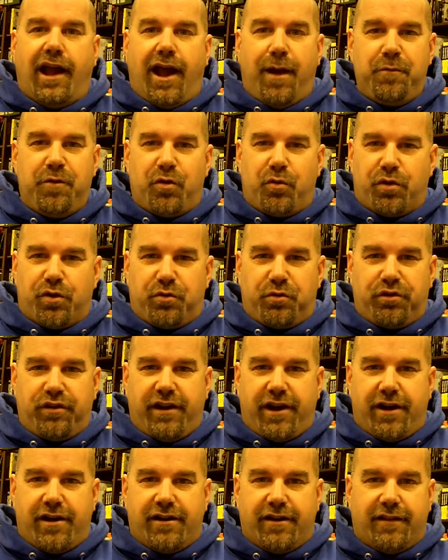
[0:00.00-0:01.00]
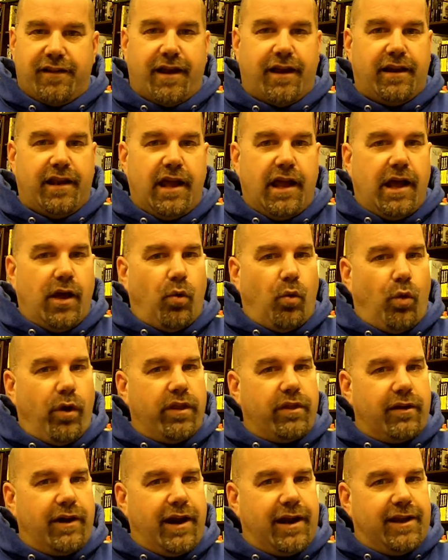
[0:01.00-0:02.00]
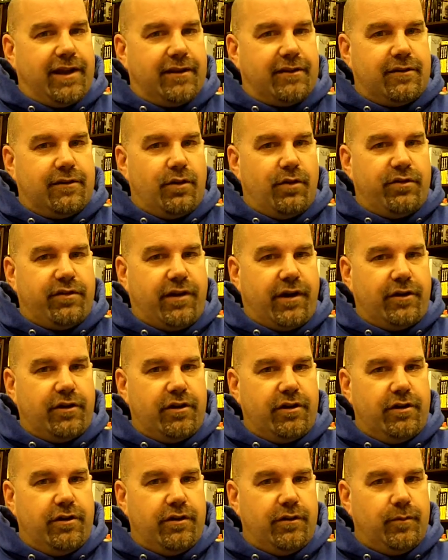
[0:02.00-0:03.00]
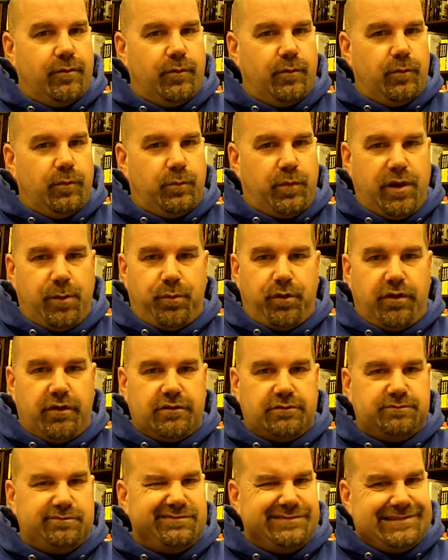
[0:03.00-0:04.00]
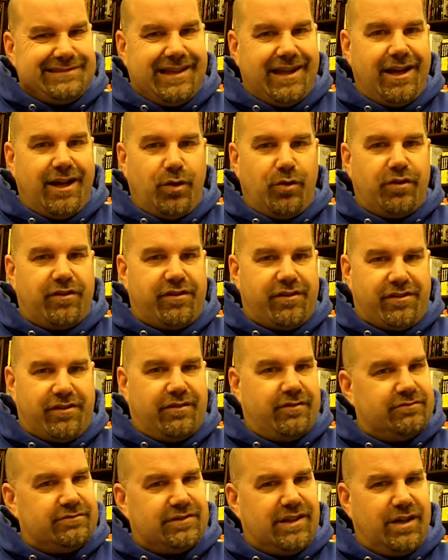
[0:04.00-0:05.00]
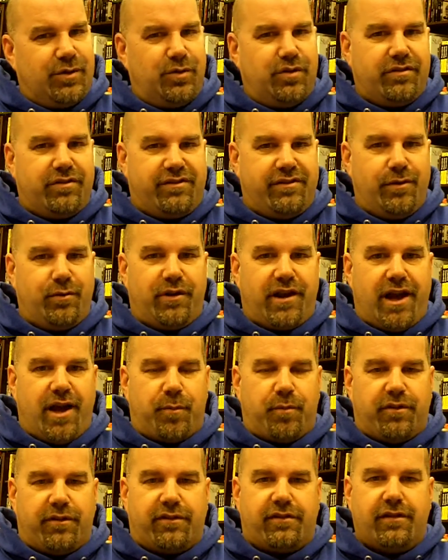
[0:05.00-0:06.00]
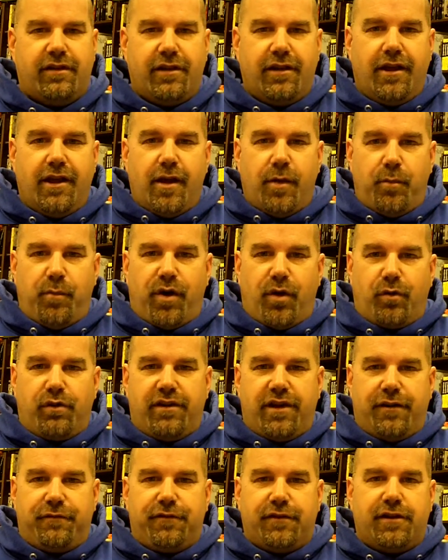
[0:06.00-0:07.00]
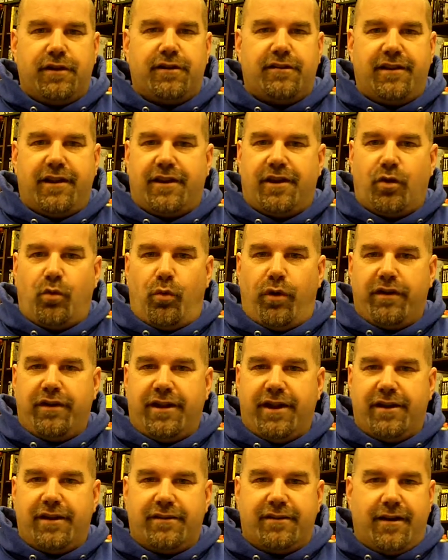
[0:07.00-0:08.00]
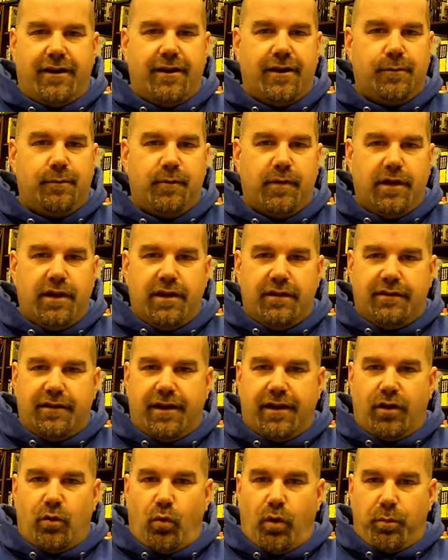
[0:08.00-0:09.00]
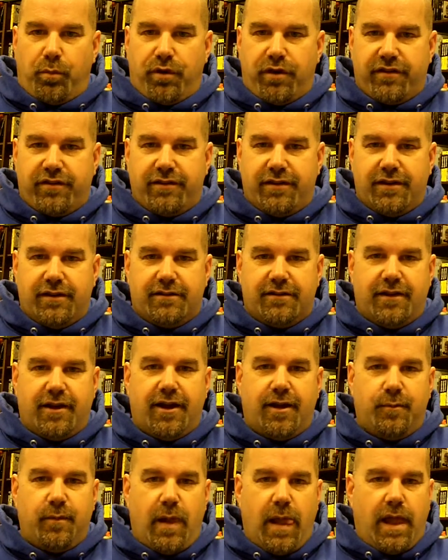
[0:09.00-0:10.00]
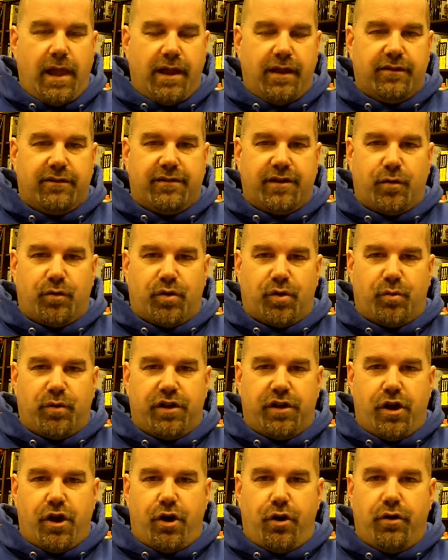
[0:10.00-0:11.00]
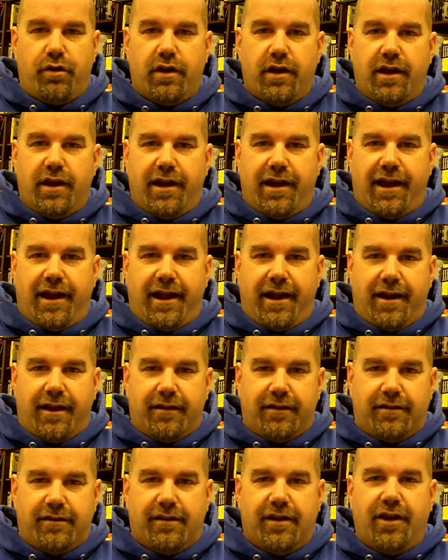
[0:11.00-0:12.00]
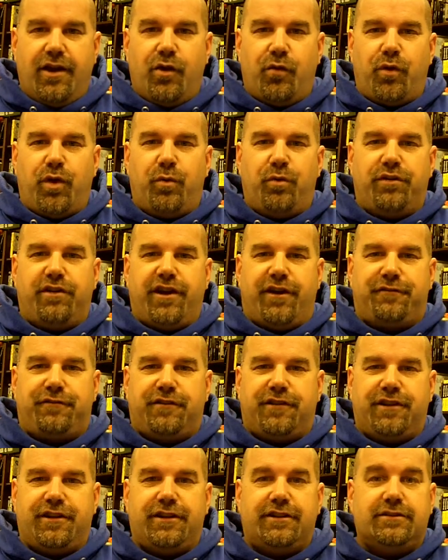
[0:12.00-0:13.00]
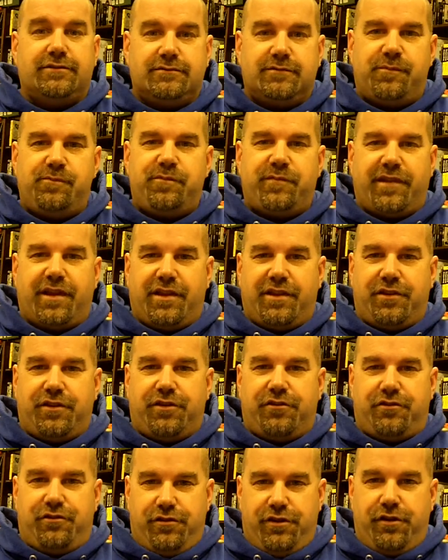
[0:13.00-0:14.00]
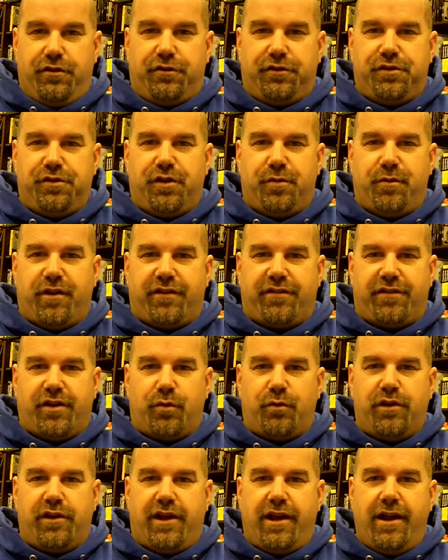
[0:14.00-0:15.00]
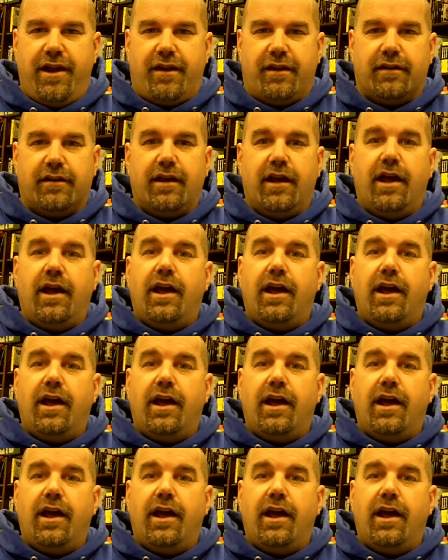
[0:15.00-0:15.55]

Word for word: I'm going to work really hard on that. Whether I get to those 100 people, yeah, we'll see what happens. But we're definitely going to take it one day at a time take it one person at a time, and see where we go. And we will definitely, you know, do the best that we can.